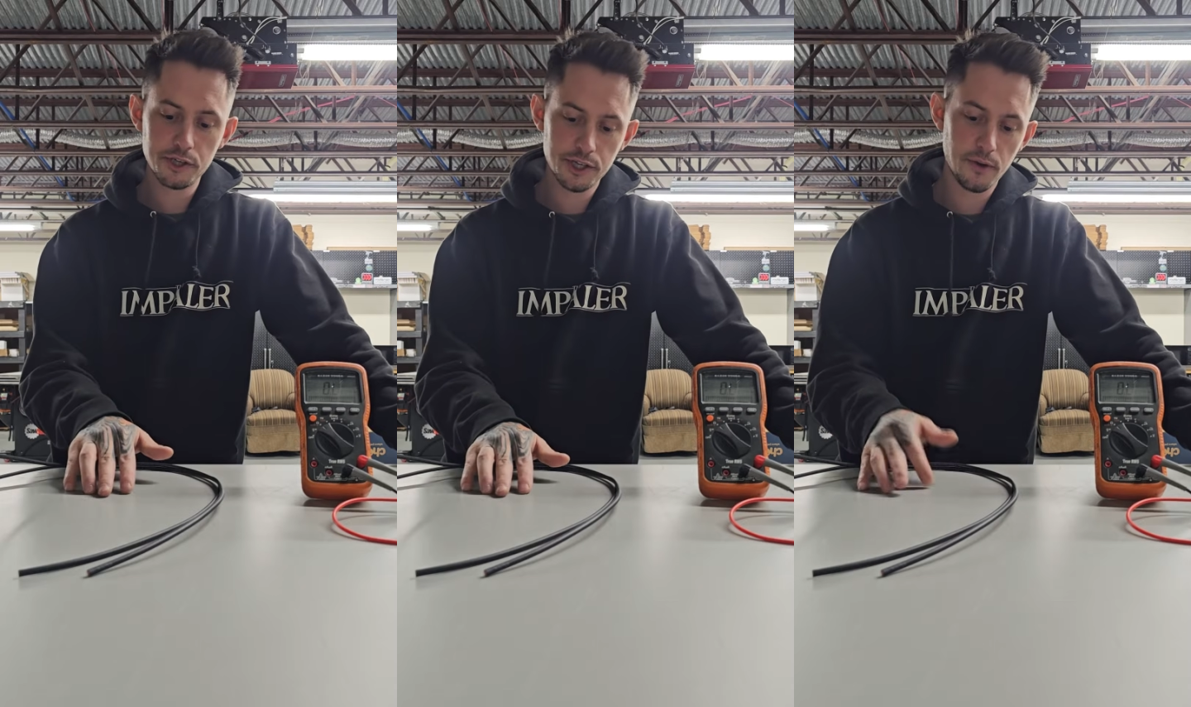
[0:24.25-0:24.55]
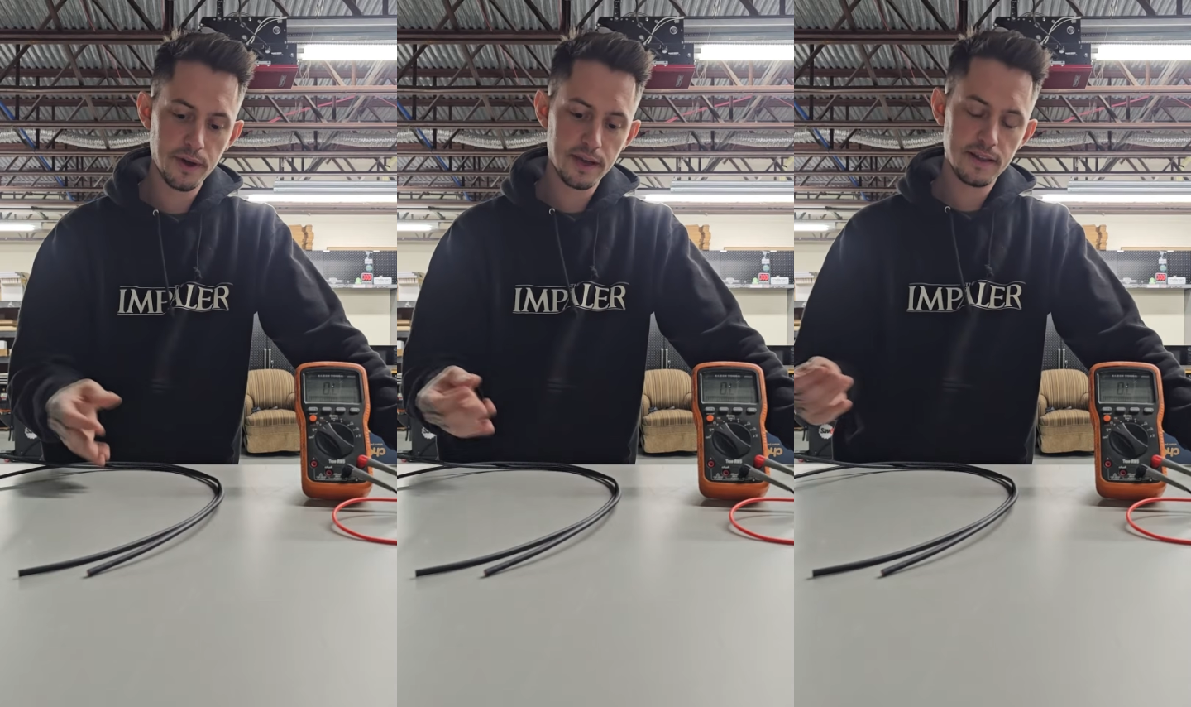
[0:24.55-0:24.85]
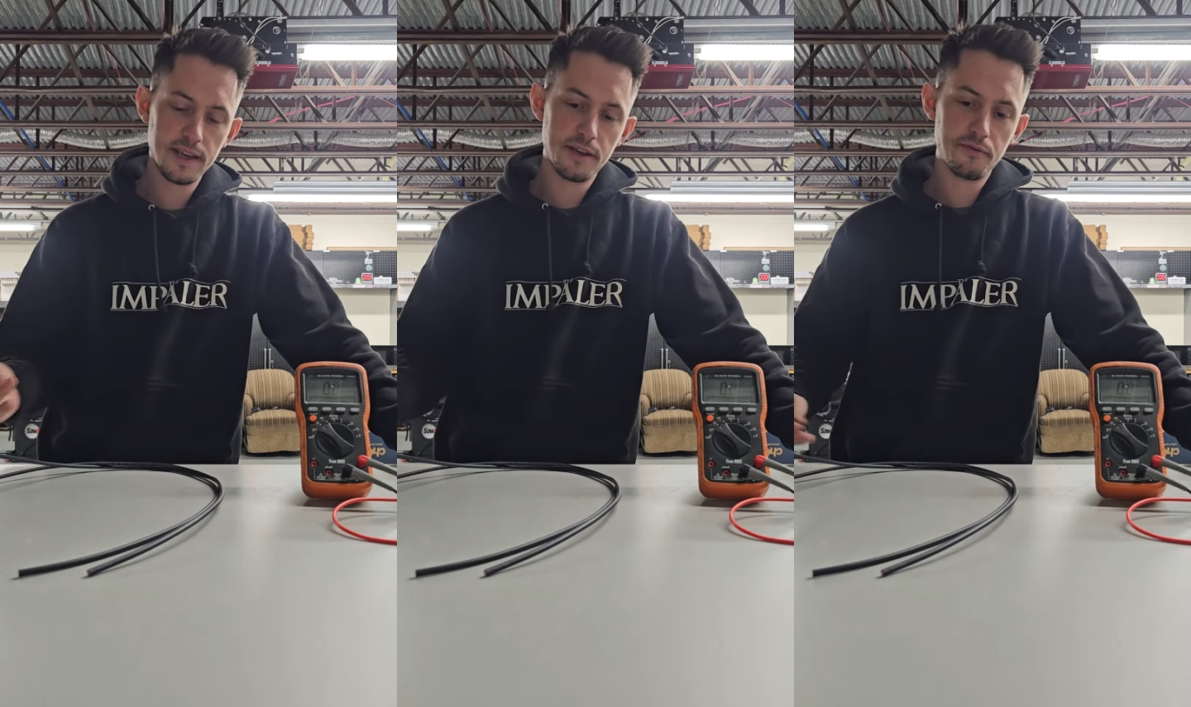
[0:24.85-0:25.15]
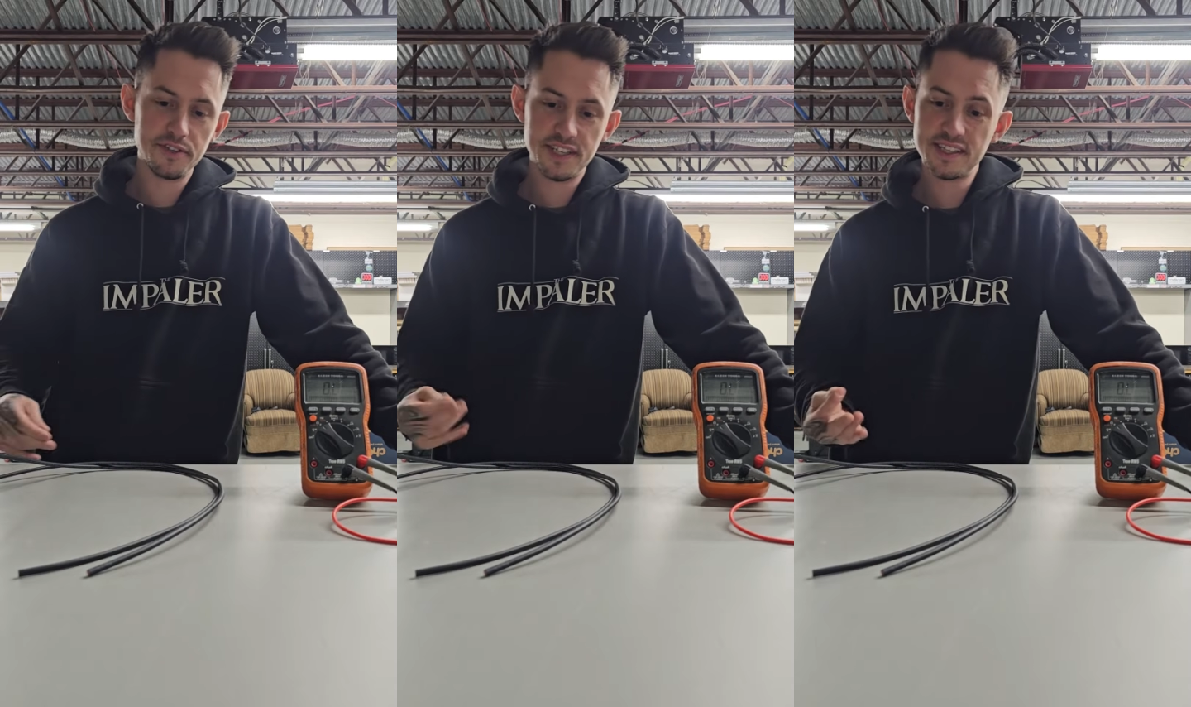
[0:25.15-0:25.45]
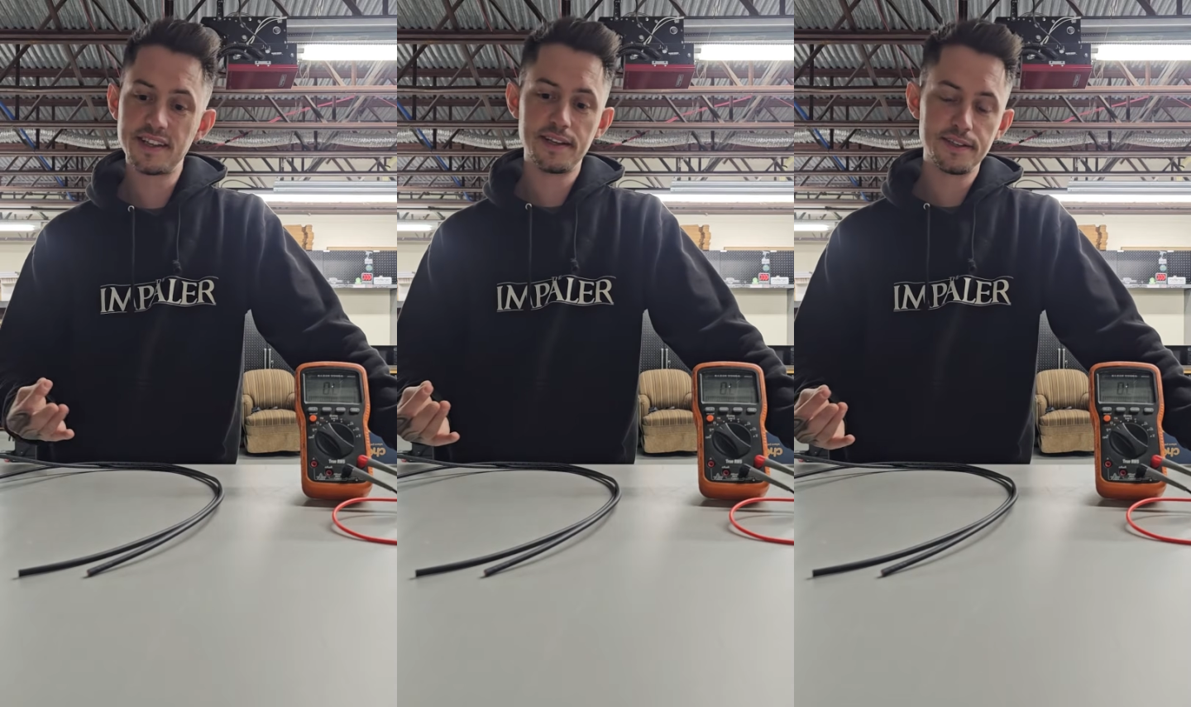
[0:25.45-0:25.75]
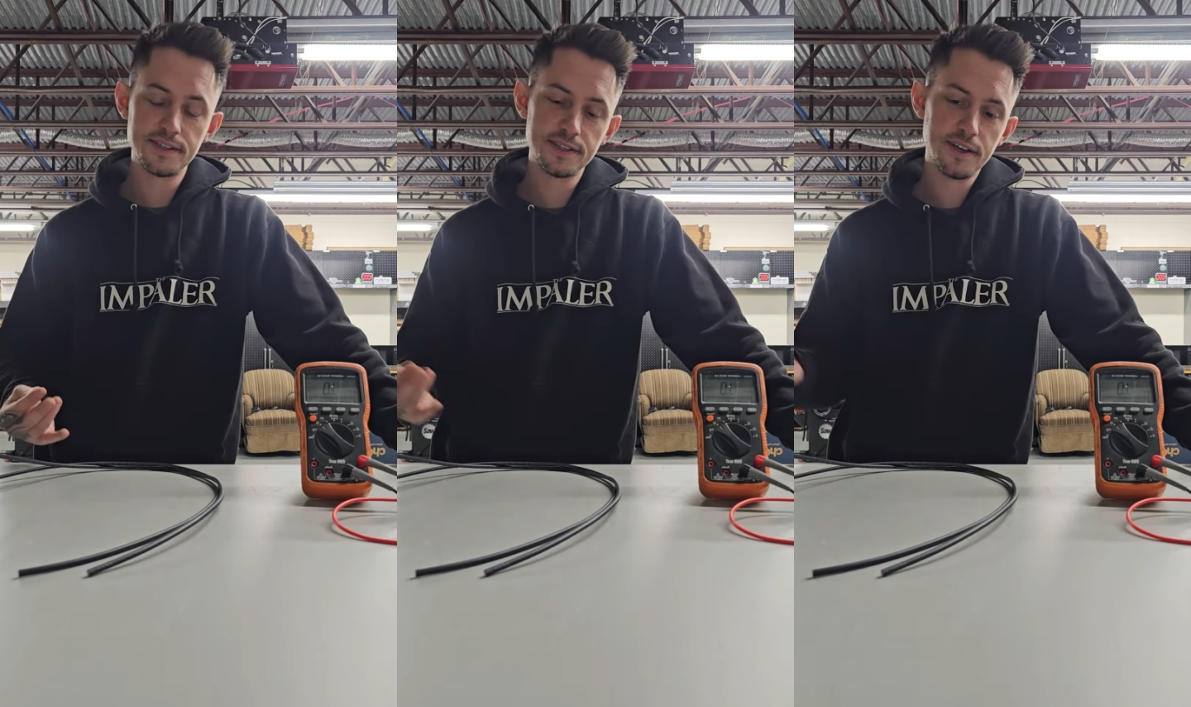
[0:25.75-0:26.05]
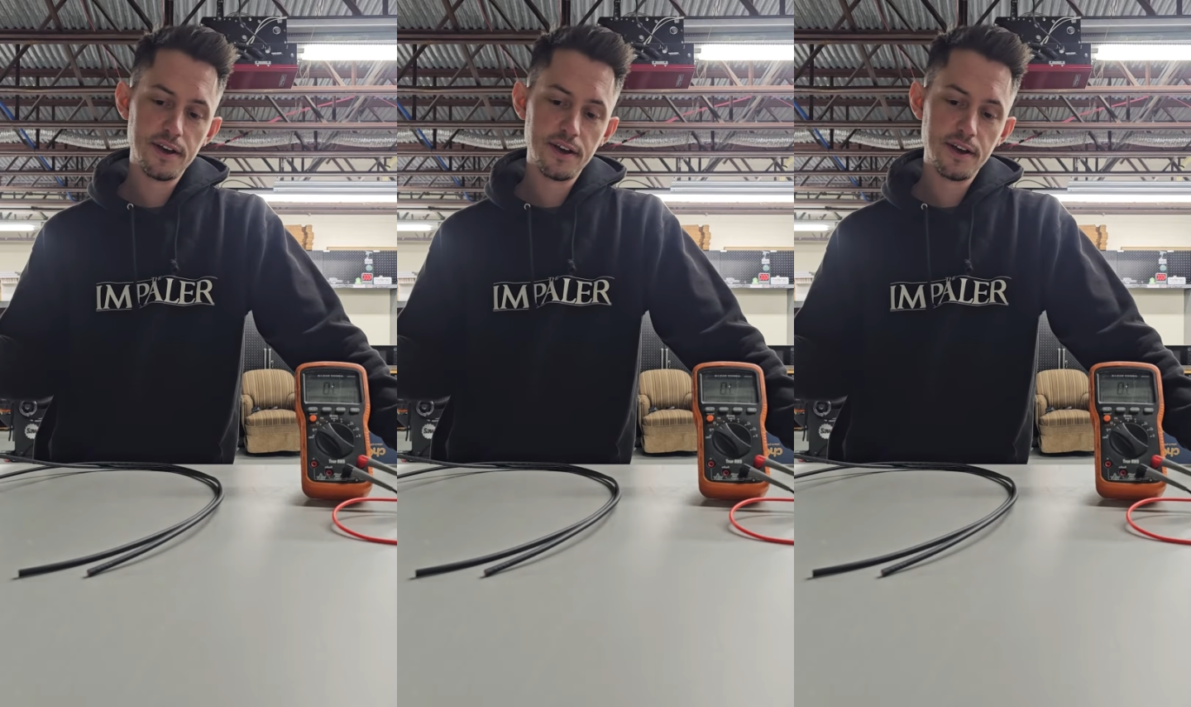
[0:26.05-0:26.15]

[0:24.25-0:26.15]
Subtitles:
showing the resistance